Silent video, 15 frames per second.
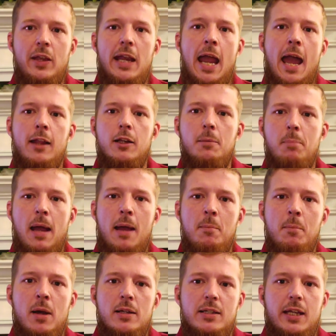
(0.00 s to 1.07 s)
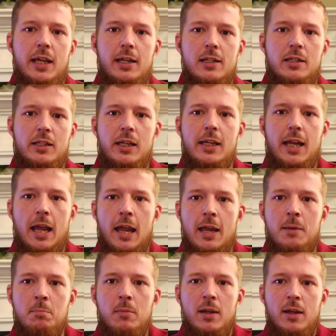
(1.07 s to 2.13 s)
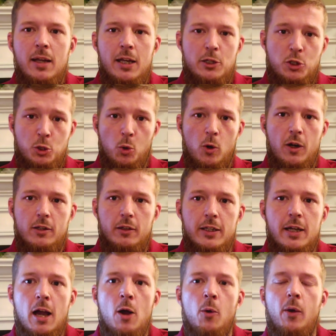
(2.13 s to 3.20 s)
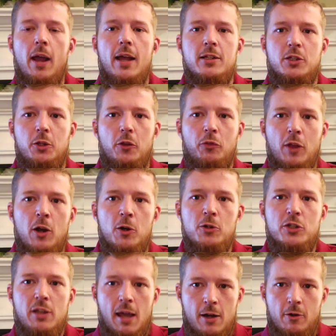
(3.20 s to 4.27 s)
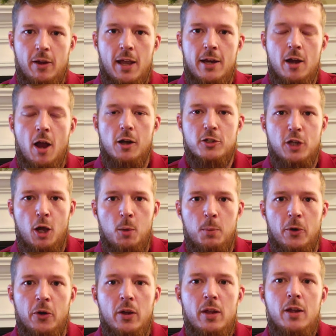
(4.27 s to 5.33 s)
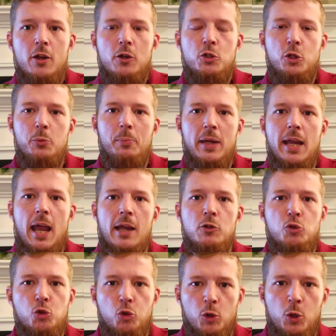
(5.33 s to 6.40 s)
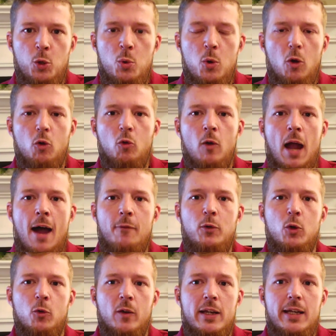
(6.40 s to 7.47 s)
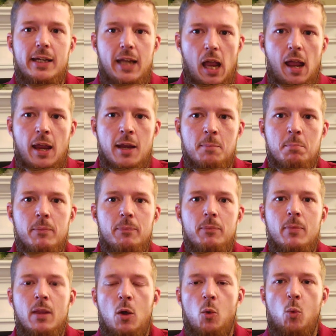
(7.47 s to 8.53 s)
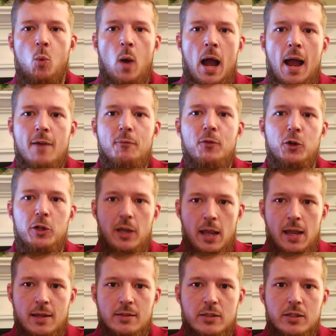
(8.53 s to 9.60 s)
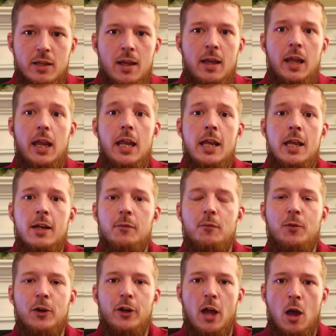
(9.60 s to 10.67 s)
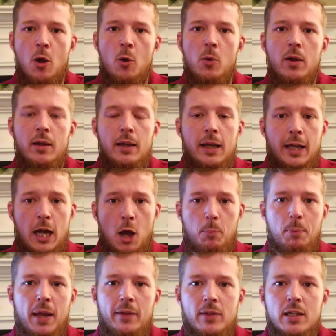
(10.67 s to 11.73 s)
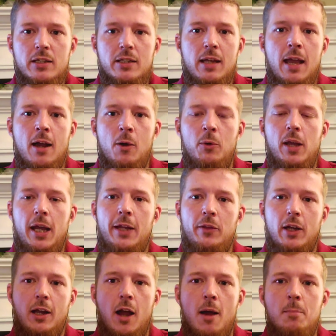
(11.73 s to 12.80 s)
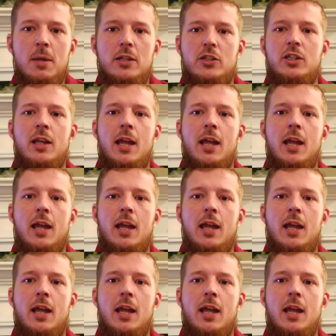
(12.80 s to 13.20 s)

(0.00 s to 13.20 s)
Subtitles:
the Alabama-Tennessee game, historically known as the third Saturday in October, to be a true rivalry game? Y for yes, N for no, and I'll pin this down in the comment